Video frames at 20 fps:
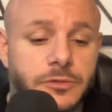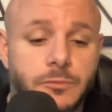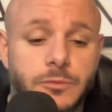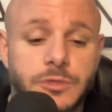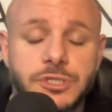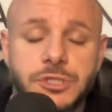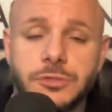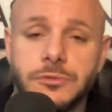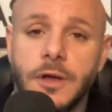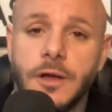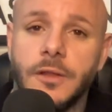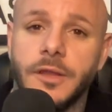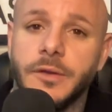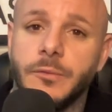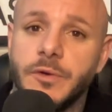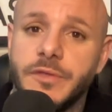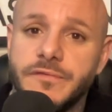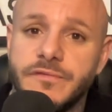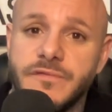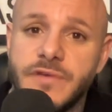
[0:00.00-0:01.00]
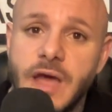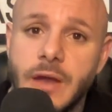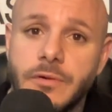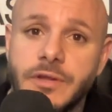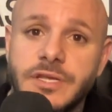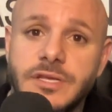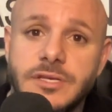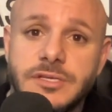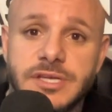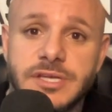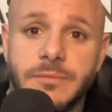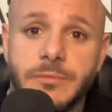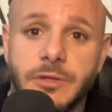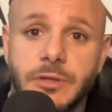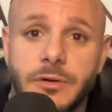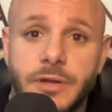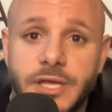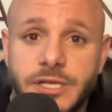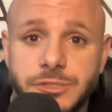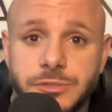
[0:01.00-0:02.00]
were struggling with very similar
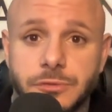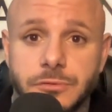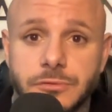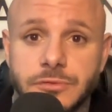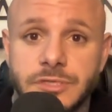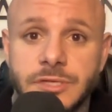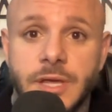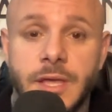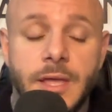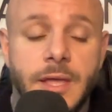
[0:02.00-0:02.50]
issues.